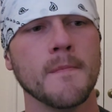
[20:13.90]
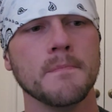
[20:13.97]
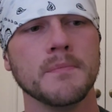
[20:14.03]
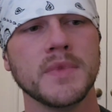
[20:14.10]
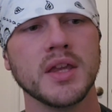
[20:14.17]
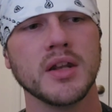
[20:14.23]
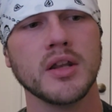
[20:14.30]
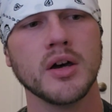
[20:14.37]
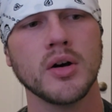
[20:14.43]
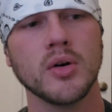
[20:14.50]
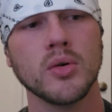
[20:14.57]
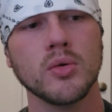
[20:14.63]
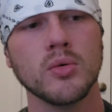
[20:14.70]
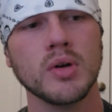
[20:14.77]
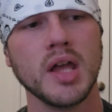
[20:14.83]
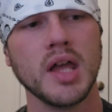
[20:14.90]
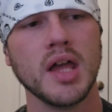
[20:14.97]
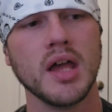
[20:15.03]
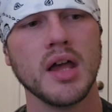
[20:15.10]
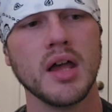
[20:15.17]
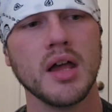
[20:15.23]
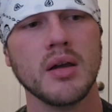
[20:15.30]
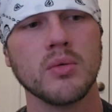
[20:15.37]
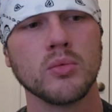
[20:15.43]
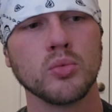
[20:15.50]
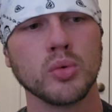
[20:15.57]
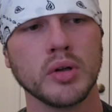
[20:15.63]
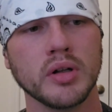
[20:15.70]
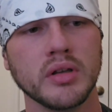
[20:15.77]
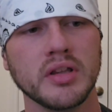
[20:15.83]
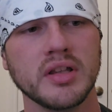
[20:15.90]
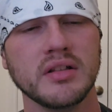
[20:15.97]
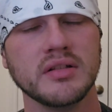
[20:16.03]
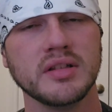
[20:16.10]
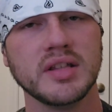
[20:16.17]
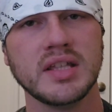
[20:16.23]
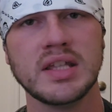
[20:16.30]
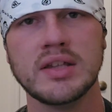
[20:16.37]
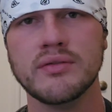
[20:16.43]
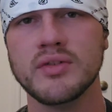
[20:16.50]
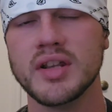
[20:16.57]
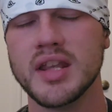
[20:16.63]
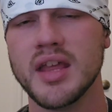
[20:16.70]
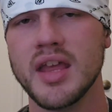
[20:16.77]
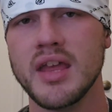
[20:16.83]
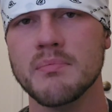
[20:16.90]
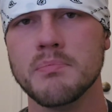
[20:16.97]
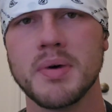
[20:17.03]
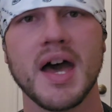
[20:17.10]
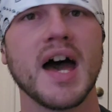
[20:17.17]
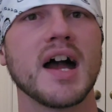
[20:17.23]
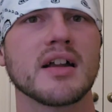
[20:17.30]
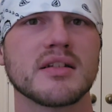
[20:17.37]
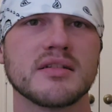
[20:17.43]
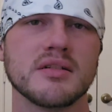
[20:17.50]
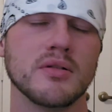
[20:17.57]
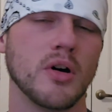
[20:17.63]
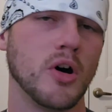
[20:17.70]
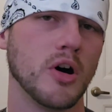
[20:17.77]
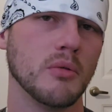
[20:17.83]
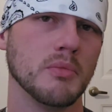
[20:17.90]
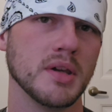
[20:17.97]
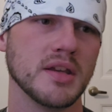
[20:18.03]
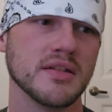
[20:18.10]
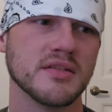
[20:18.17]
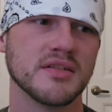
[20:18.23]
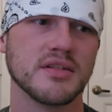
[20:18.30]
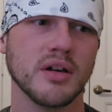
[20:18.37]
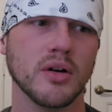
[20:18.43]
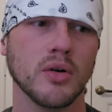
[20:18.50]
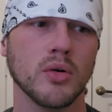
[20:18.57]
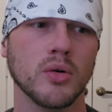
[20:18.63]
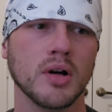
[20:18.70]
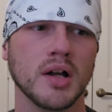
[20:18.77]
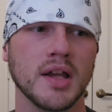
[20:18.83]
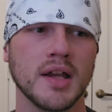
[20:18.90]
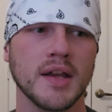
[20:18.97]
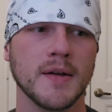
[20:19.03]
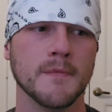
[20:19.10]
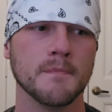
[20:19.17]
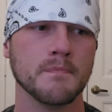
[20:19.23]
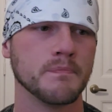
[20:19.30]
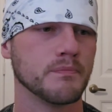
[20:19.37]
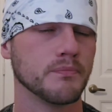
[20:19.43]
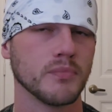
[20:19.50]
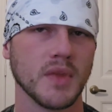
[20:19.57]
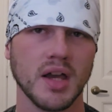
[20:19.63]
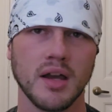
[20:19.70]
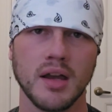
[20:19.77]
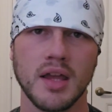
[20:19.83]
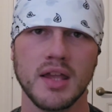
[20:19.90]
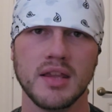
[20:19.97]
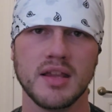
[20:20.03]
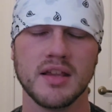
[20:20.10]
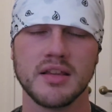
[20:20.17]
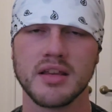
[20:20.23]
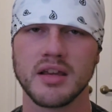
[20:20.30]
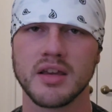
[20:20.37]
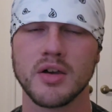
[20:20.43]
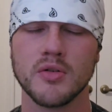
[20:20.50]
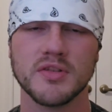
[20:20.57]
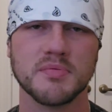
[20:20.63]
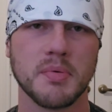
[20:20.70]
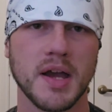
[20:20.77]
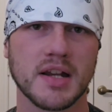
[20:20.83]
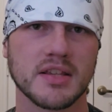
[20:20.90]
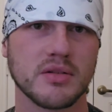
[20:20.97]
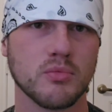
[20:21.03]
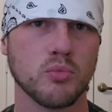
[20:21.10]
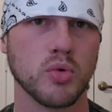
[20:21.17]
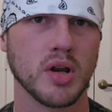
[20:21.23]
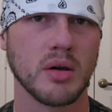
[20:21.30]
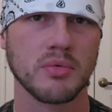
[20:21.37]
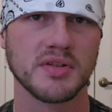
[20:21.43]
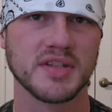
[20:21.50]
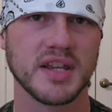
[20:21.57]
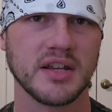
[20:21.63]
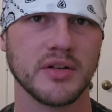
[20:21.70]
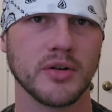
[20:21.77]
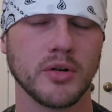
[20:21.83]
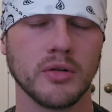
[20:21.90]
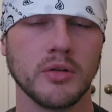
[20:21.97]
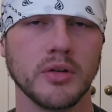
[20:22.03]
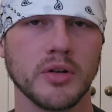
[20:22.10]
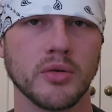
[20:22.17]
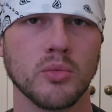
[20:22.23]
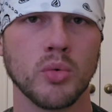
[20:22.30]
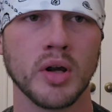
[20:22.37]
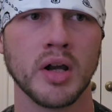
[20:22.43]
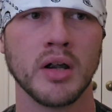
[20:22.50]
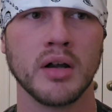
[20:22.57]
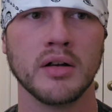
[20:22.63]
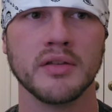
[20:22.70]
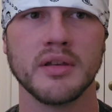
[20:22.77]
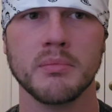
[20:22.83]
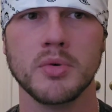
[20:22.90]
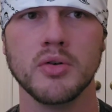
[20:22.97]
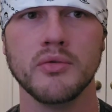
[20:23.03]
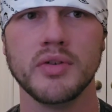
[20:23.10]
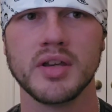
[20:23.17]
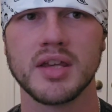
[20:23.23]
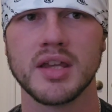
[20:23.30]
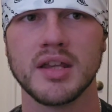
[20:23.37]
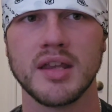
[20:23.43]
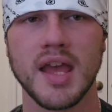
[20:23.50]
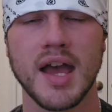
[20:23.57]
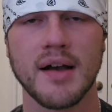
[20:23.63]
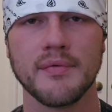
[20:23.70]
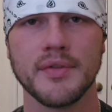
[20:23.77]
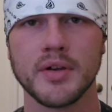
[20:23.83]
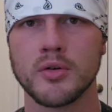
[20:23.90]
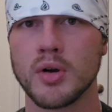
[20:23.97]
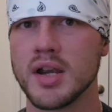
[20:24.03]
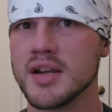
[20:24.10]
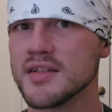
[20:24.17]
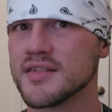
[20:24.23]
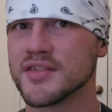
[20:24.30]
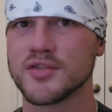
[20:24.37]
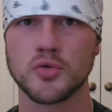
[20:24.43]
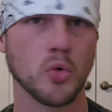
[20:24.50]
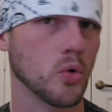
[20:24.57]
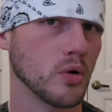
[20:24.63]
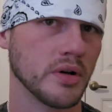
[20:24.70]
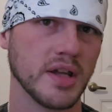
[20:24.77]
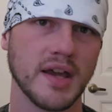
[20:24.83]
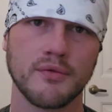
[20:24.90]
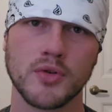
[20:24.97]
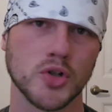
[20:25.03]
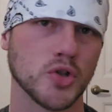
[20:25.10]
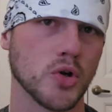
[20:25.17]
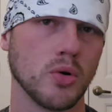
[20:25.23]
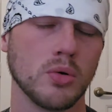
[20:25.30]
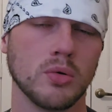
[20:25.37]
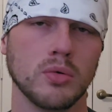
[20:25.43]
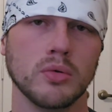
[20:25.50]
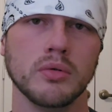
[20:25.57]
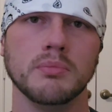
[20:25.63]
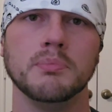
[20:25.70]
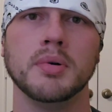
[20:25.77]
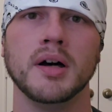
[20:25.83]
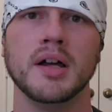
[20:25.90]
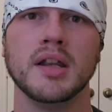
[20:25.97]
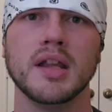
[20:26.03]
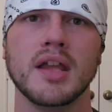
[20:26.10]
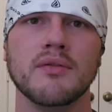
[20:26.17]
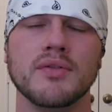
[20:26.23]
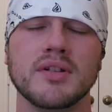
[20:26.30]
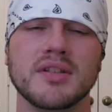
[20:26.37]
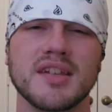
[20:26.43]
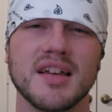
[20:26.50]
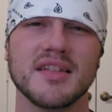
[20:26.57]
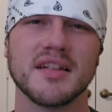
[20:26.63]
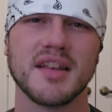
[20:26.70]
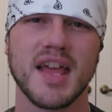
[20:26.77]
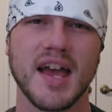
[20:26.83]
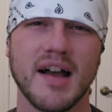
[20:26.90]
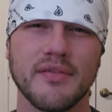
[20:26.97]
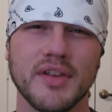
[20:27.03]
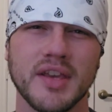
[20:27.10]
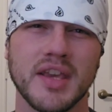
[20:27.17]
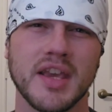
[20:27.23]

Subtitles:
really leave an impact on me. So it goes back to what I was saying earlier, where the movie can have the greatest story ever told, but if it doesn't have the